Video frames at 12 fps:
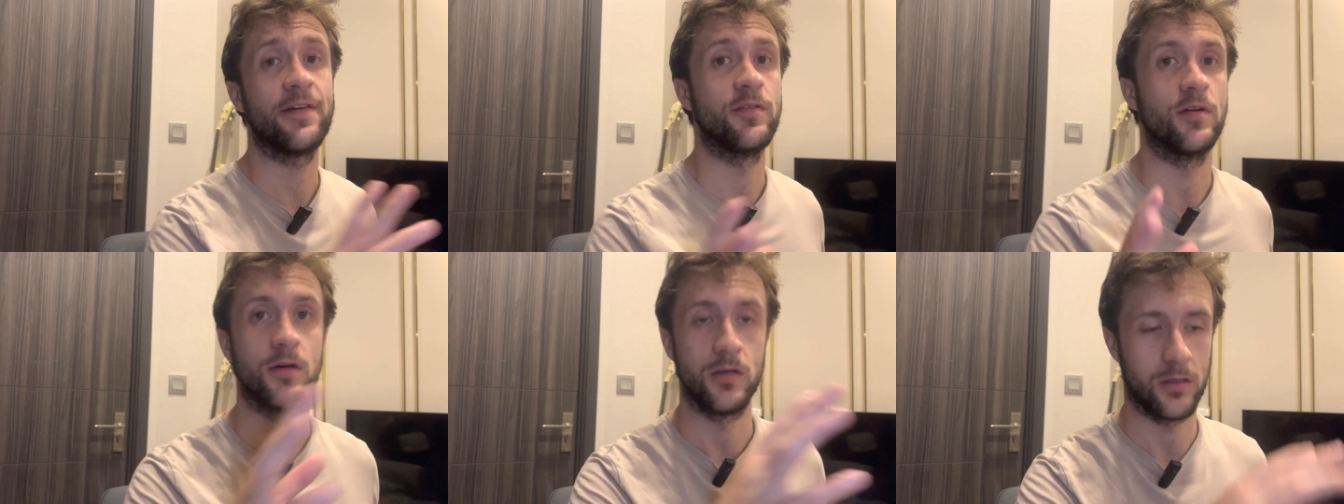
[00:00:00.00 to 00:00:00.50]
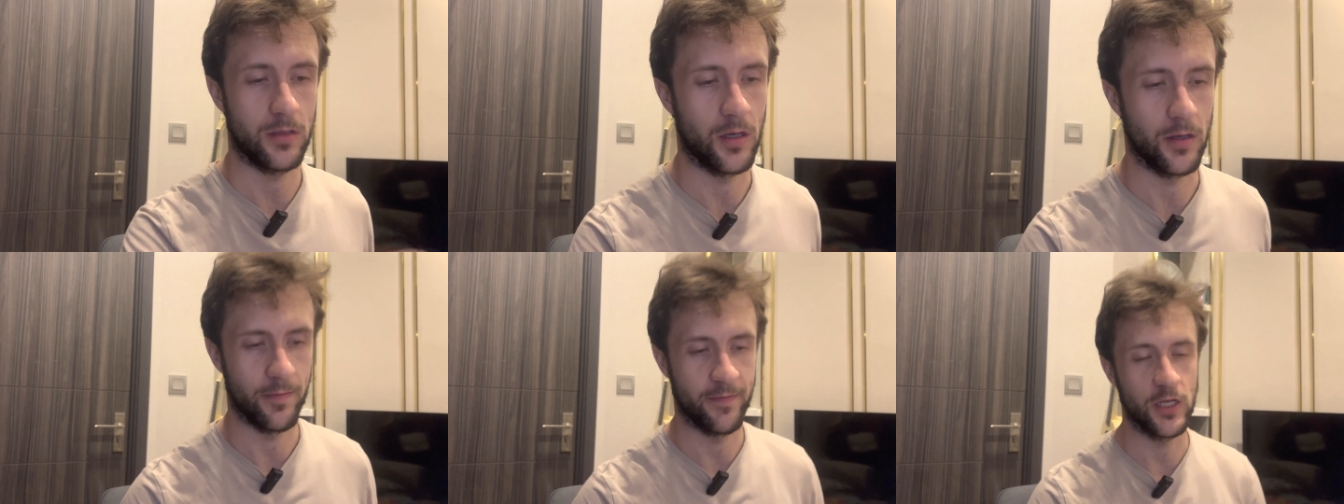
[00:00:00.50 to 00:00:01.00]
a
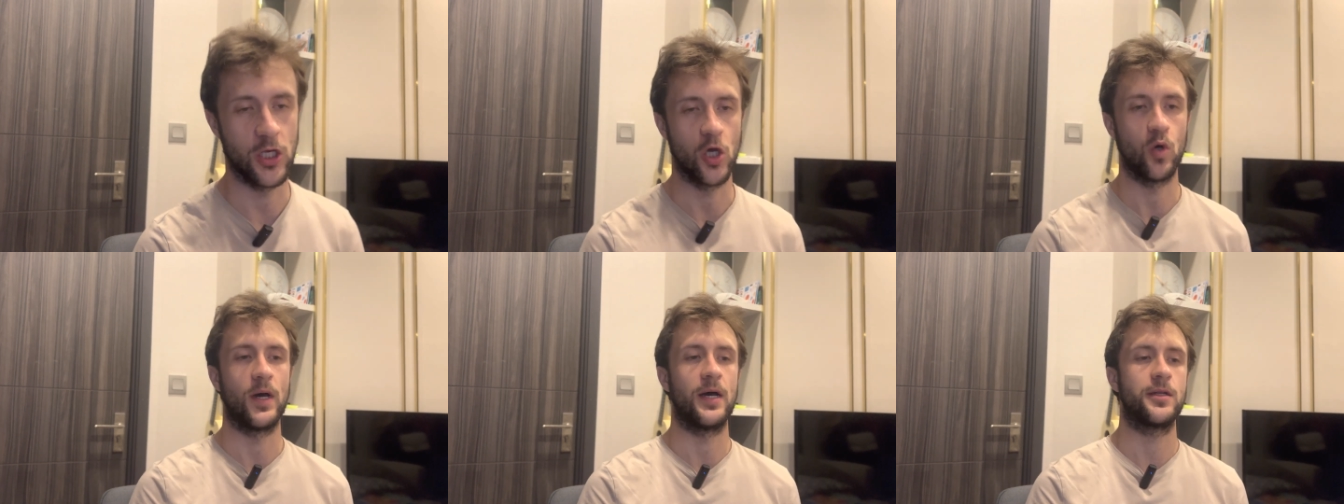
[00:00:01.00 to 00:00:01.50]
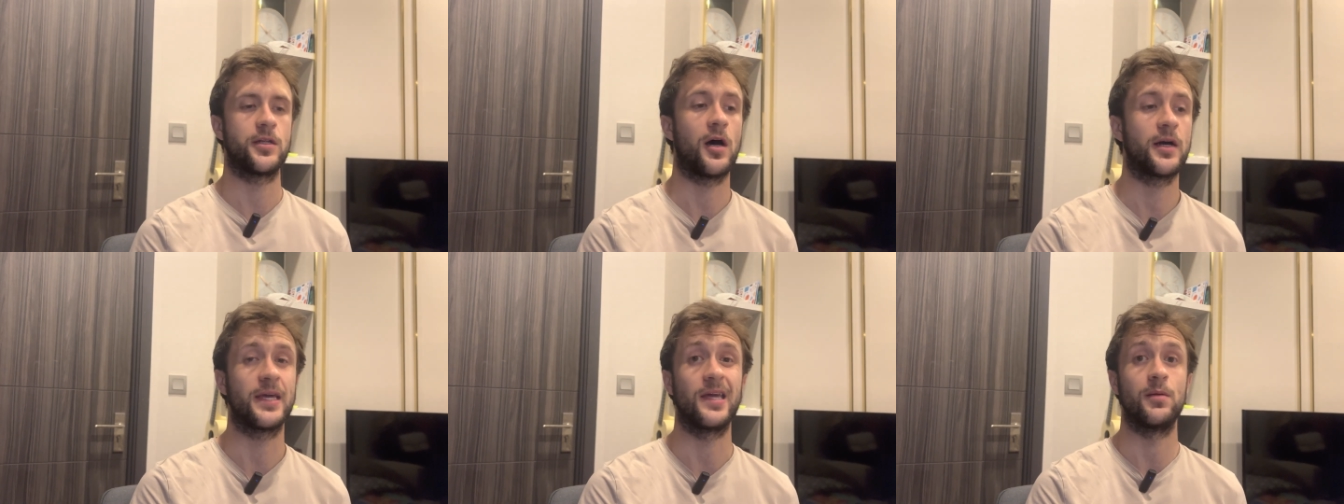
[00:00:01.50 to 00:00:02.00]
video
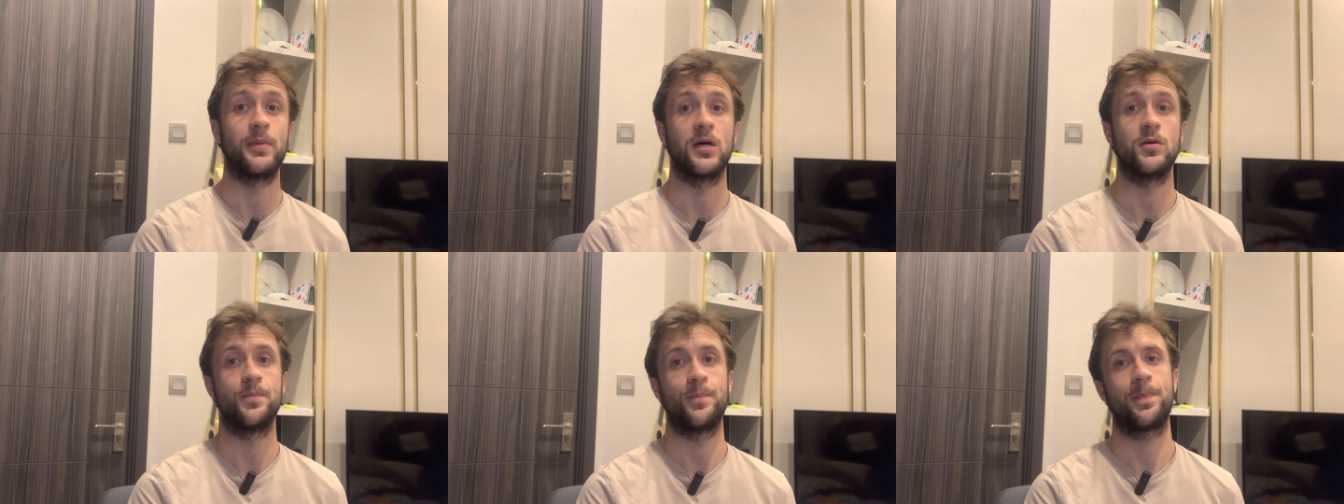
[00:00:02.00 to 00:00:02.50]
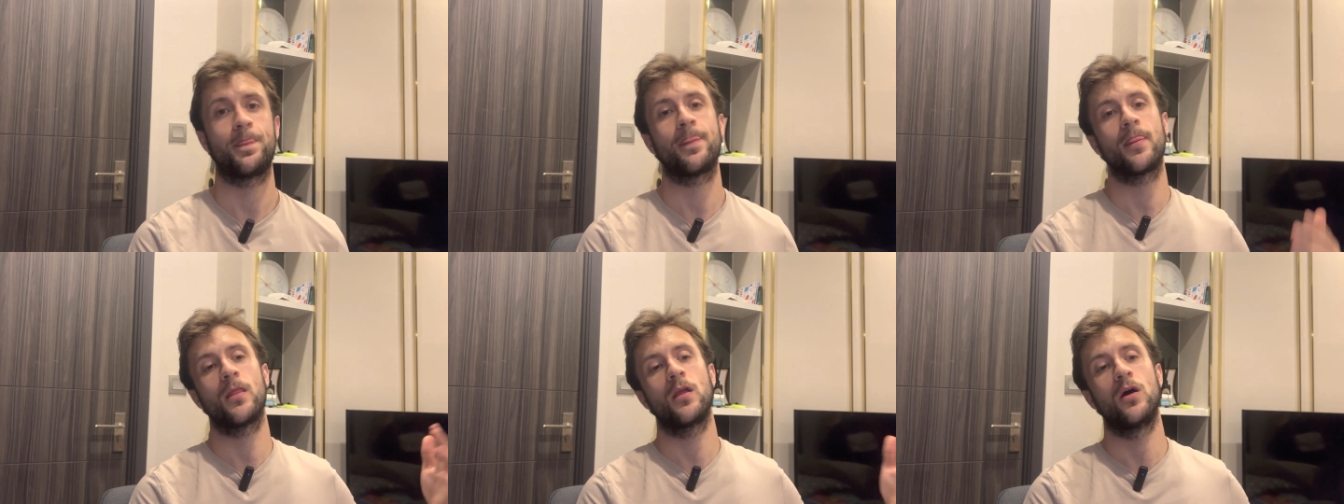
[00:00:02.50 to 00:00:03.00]
talking about
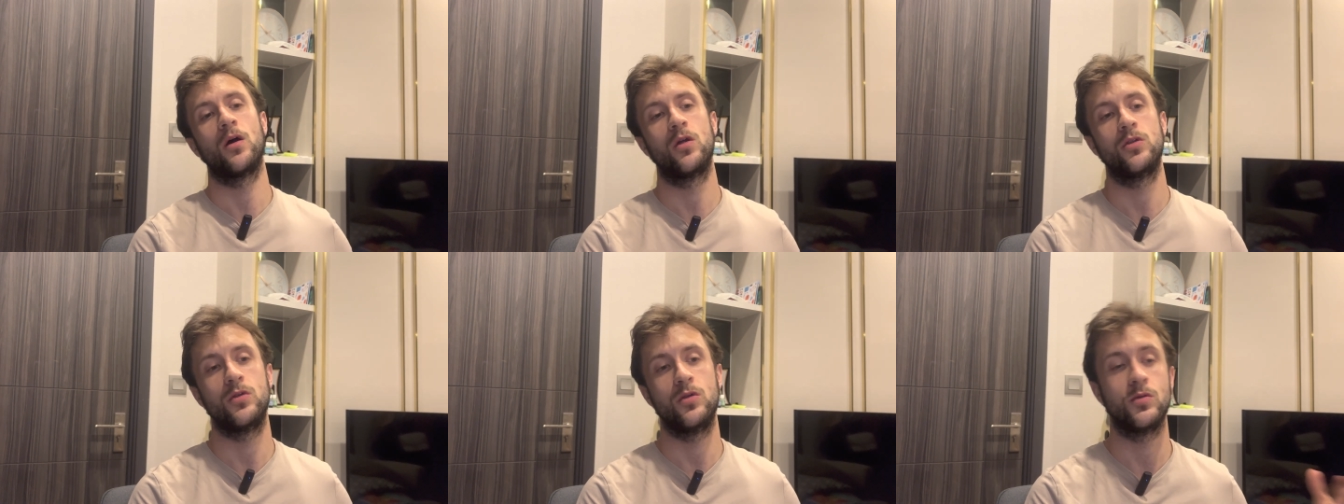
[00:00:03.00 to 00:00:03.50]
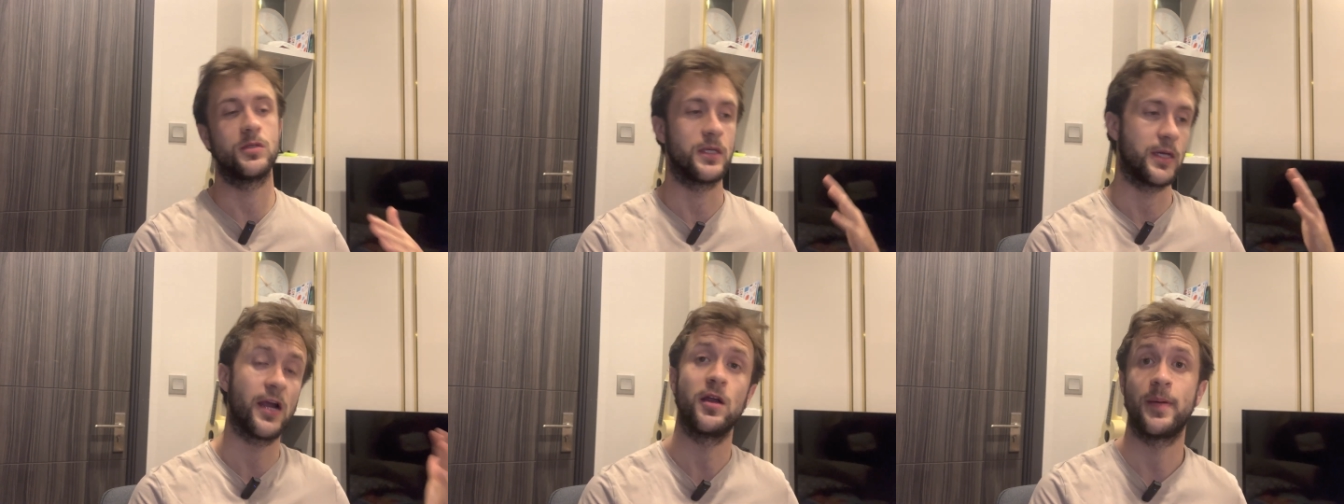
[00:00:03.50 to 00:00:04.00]
using
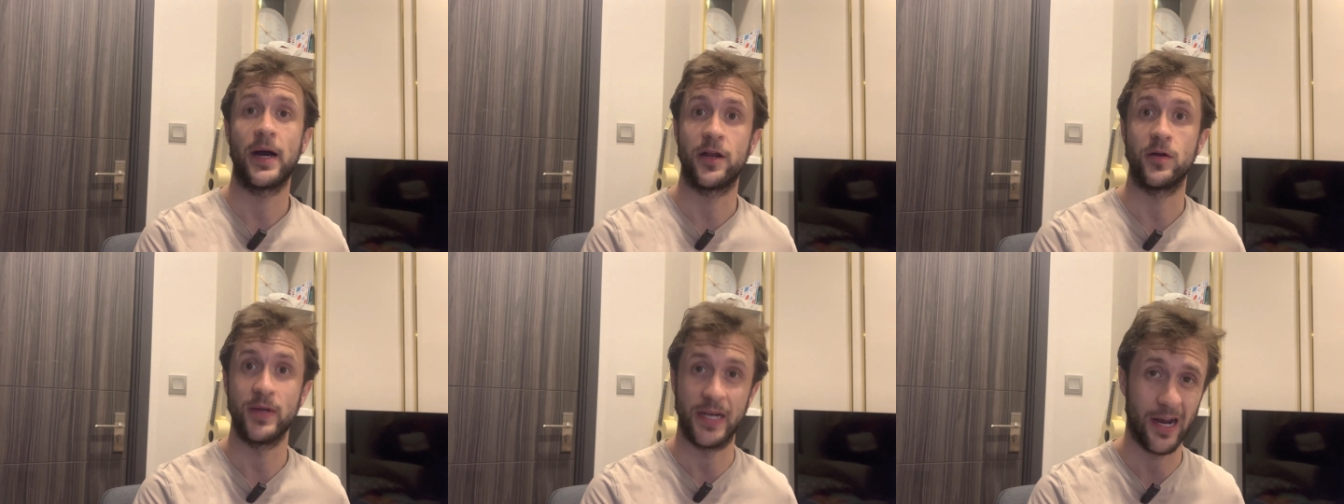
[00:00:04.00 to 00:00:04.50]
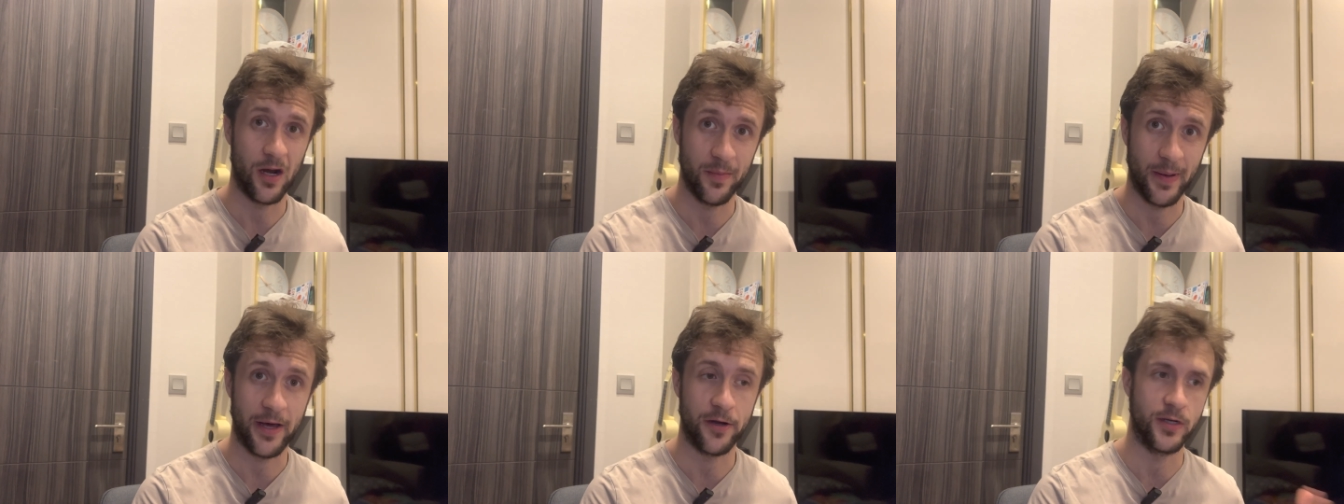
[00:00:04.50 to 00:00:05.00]
Harry Potter, reading Harry
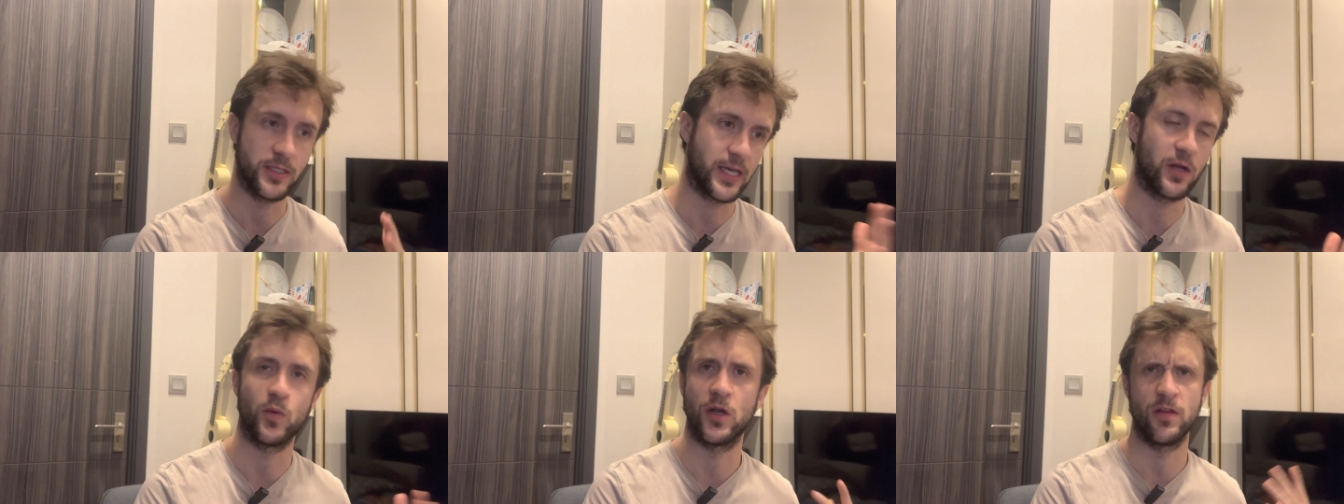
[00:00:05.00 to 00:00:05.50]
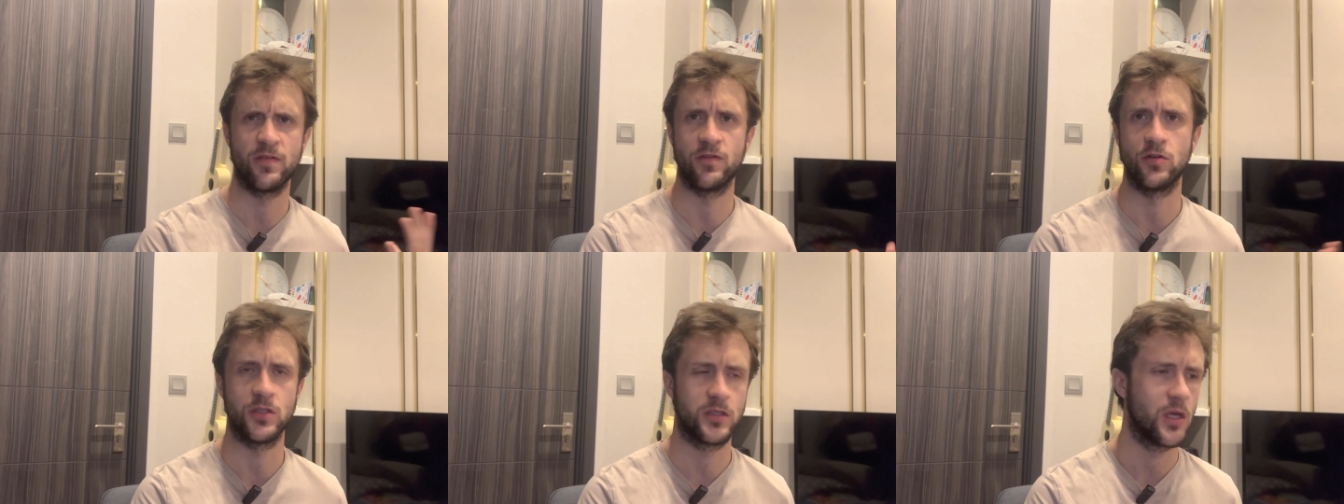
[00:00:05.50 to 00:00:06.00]
Potter as kind of one of the
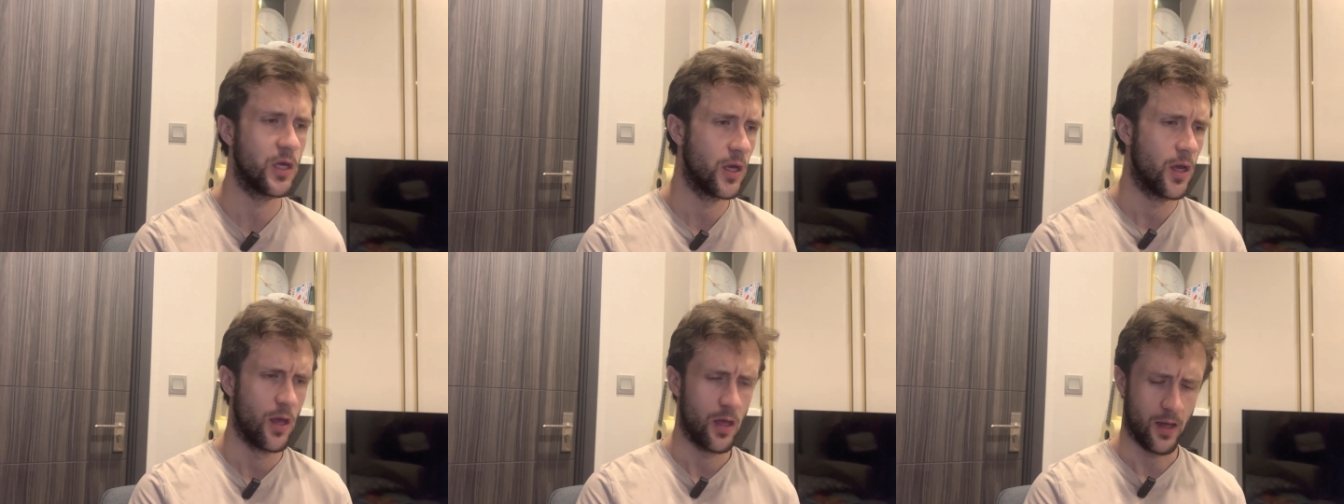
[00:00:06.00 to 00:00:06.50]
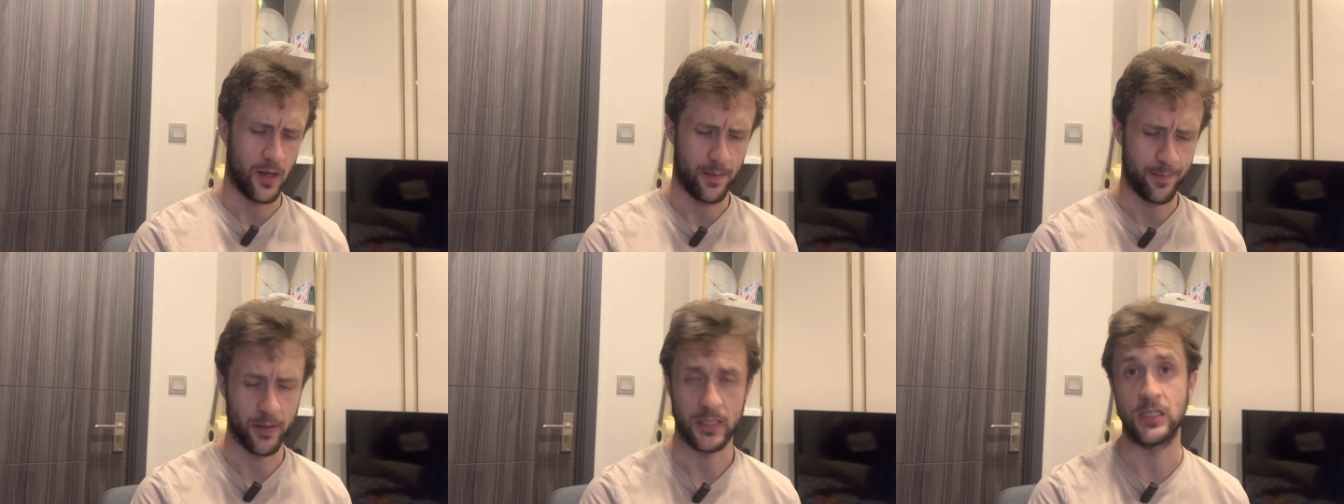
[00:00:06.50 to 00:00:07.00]
first
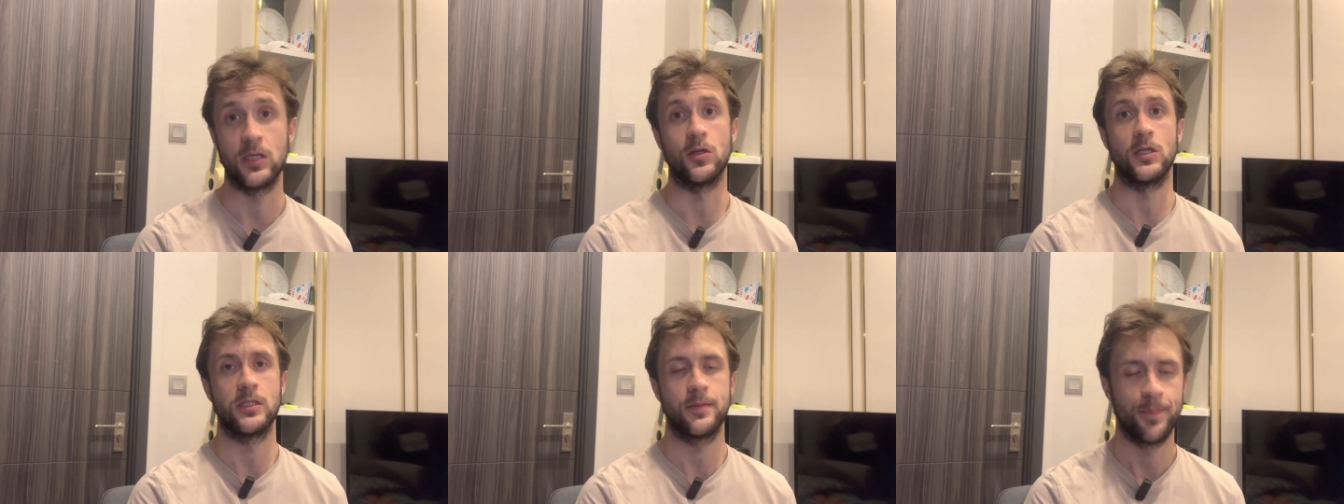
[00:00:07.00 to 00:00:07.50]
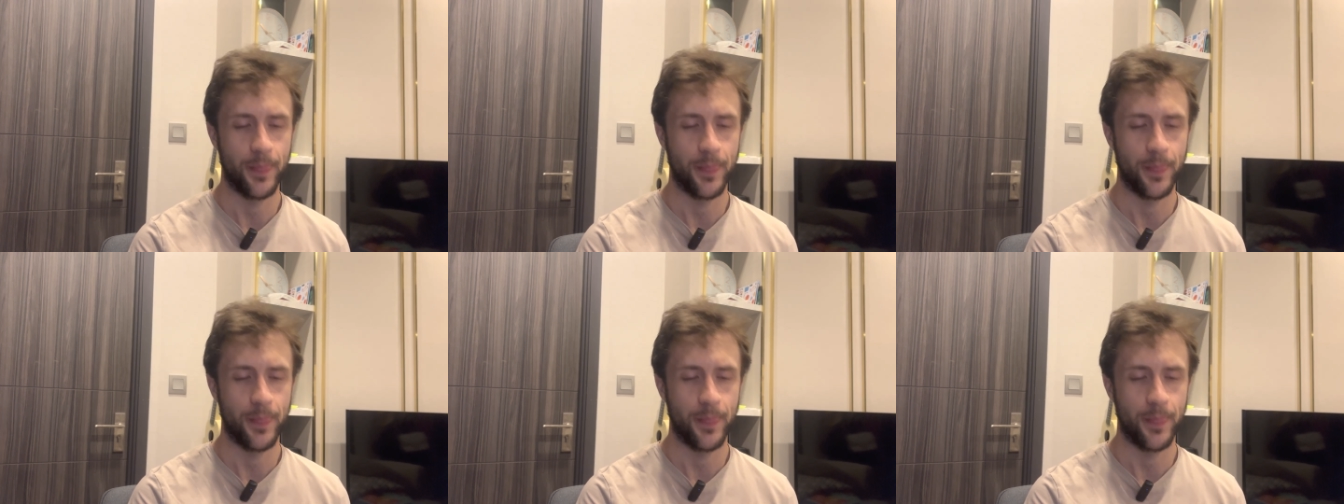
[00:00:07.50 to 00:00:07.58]
book series,